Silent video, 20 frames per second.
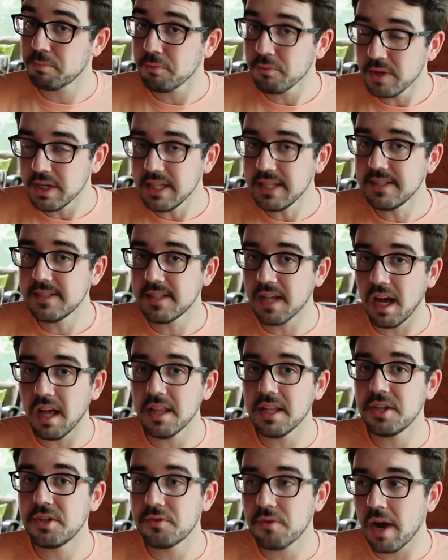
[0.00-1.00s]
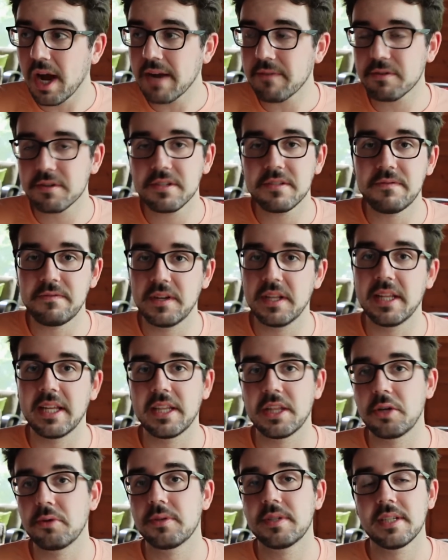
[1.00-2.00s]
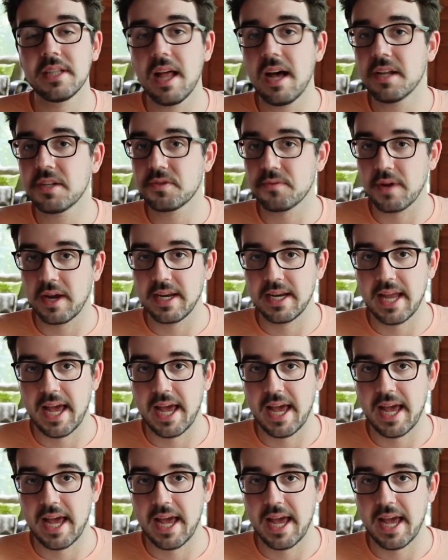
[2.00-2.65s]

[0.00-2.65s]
pretty solid drivers filling those slots right